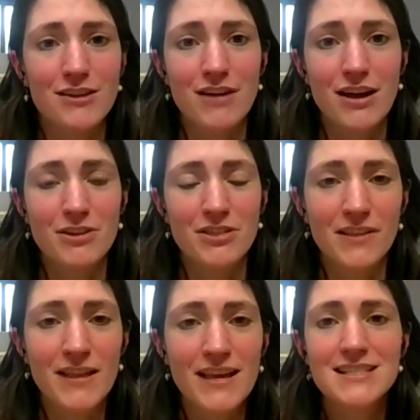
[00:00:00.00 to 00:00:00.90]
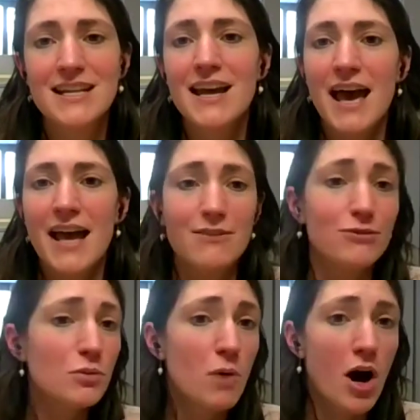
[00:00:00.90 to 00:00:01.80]
the event with the list. And if
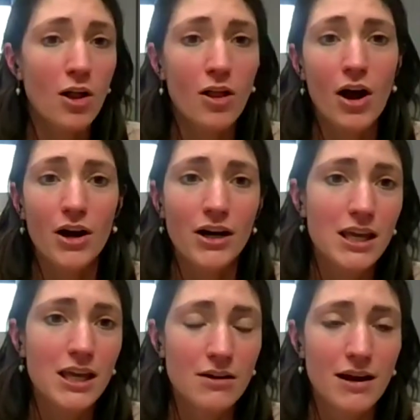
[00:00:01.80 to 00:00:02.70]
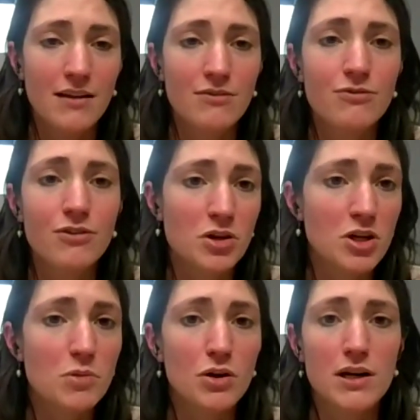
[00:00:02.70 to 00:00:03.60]
you all are hearing from your
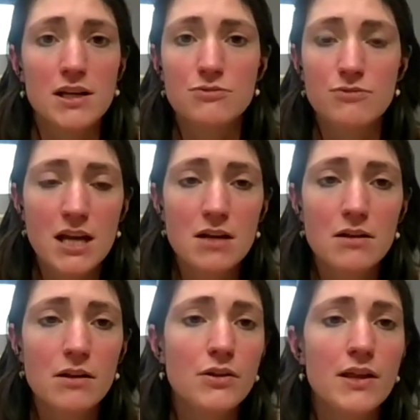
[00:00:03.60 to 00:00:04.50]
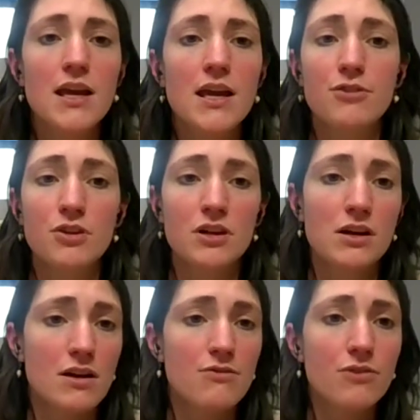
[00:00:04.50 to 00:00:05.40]
communities regularly, if you're
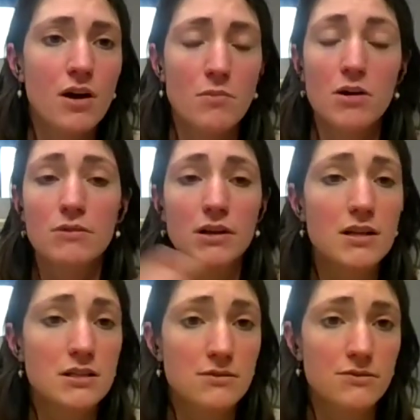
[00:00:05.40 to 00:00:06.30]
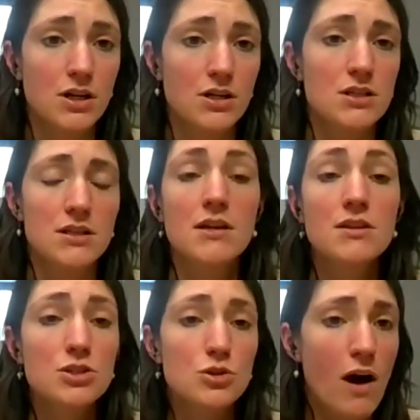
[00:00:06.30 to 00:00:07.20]
hearing from a really diverse
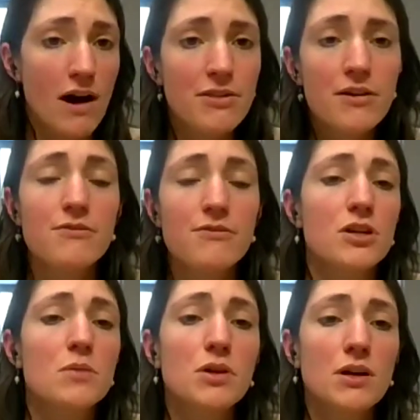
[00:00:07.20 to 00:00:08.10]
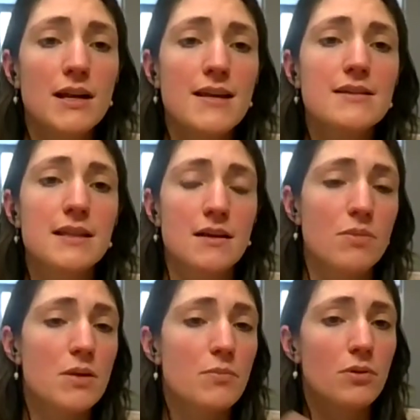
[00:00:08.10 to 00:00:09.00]
swath of your communities
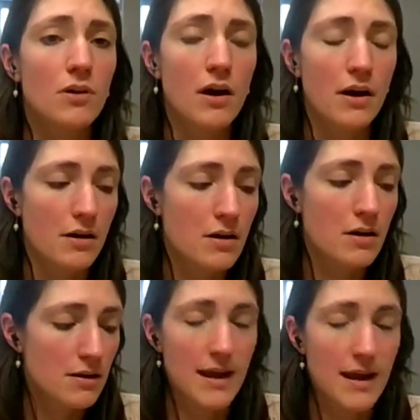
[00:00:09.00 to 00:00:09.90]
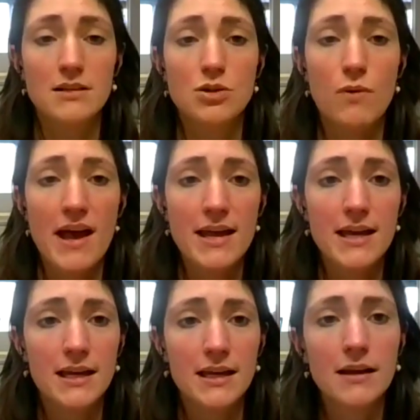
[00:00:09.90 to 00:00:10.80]
and people are getting to weigh
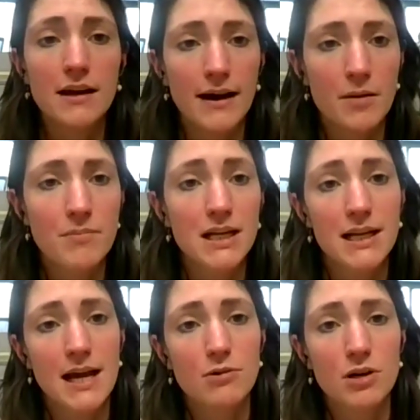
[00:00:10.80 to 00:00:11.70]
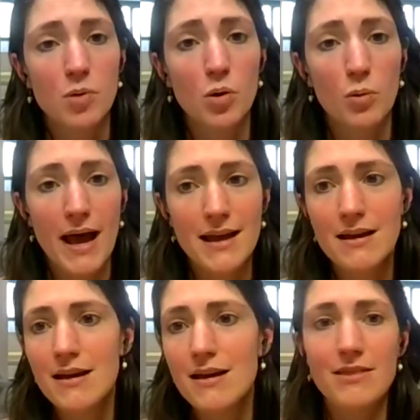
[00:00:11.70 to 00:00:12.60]
in an equitable way,
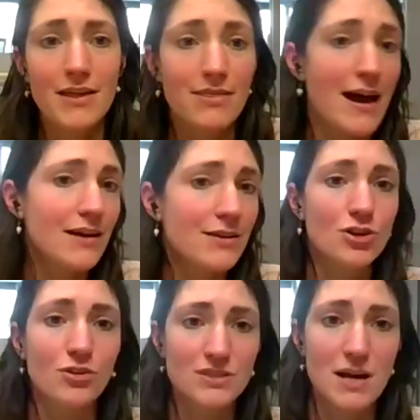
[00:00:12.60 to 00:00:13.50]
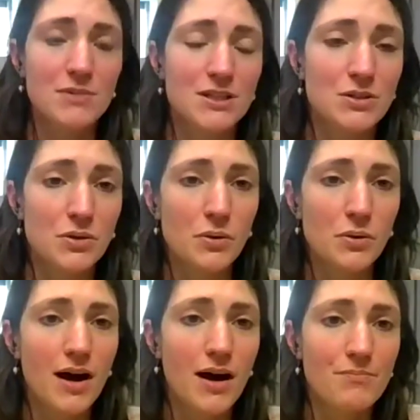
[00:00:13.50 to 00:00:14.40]
then that trickles up to